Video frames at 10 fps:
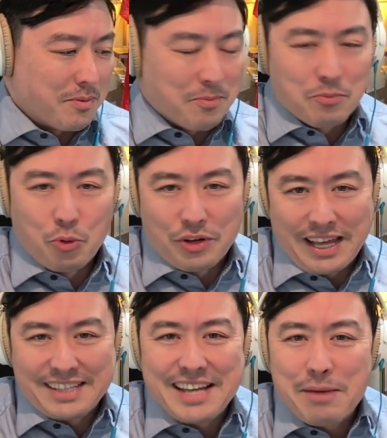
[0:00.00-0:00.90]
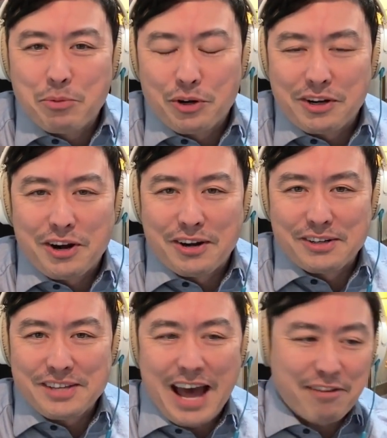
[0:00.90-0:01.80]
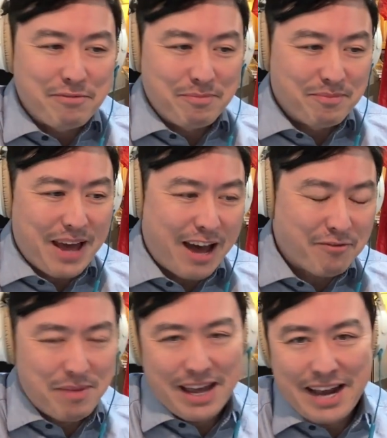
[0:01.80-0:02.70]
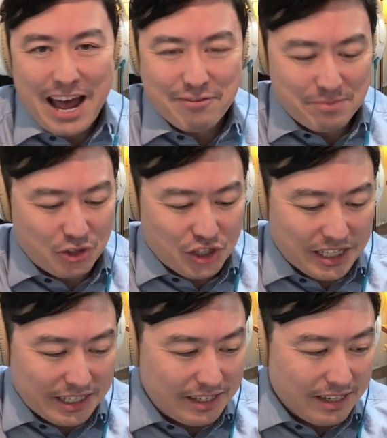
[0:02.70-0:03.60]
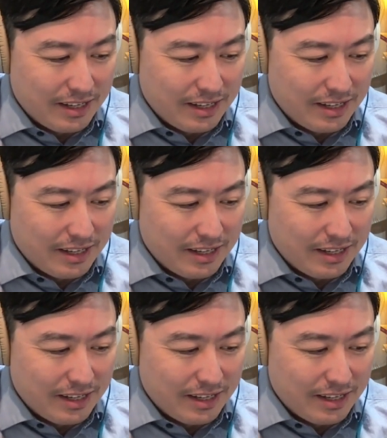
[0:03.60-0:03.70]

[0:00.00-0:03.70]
more like cyborg cars, half man, half machine.